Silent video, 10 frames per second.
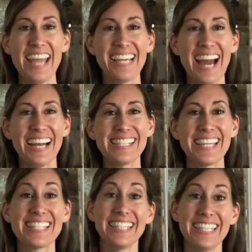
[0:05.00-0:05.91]
Hey guys,
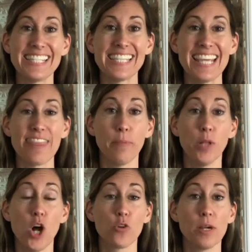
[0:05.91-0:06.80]
it's Lindsay at the
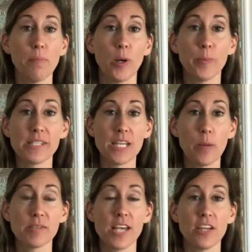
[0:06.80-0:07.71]
blog Repurpose and
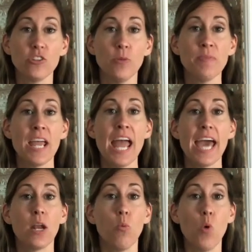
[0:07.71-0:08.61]
Upcycle,
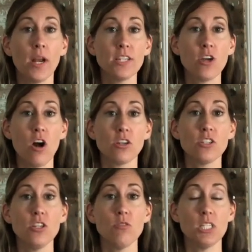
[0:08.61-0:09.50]
and I want to talk
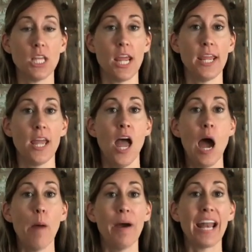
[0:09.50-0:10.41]
to you today
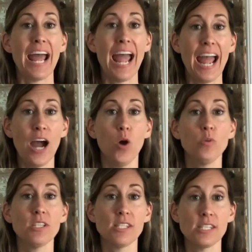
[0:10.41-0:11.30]
about how
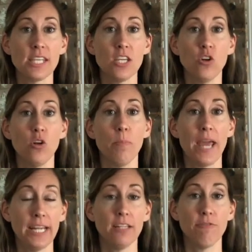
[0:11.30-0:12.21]
to seal
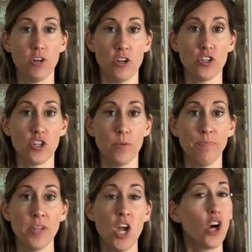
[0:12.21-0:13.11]
painted furniture,
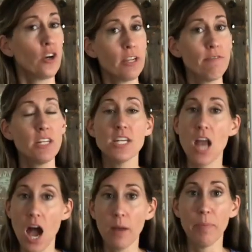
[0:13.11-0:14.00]
or even
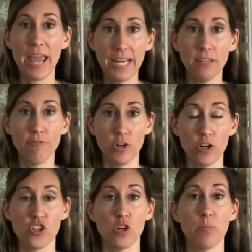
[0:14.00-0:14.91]
not painted
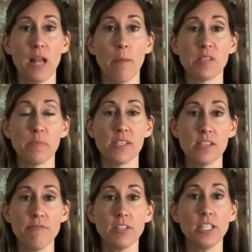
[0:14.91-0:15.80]
furniture, but I'm
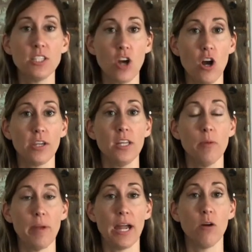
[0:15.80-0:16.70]
specifically talking
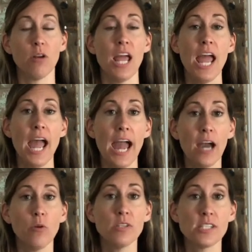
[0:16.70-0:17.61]
about
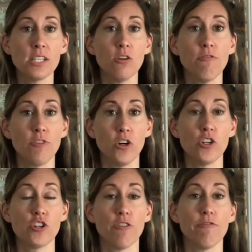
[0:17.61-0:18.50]
how to seal
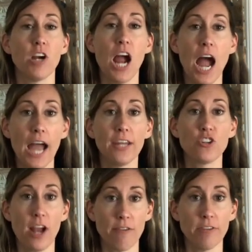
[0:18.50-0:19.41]
furniture for high
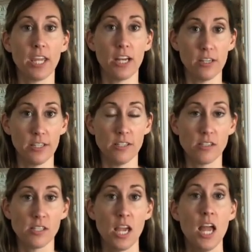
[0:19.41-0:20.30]
traffic
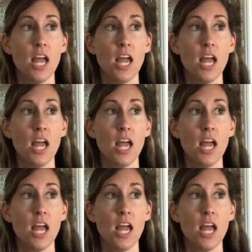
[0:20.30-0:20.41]
areas.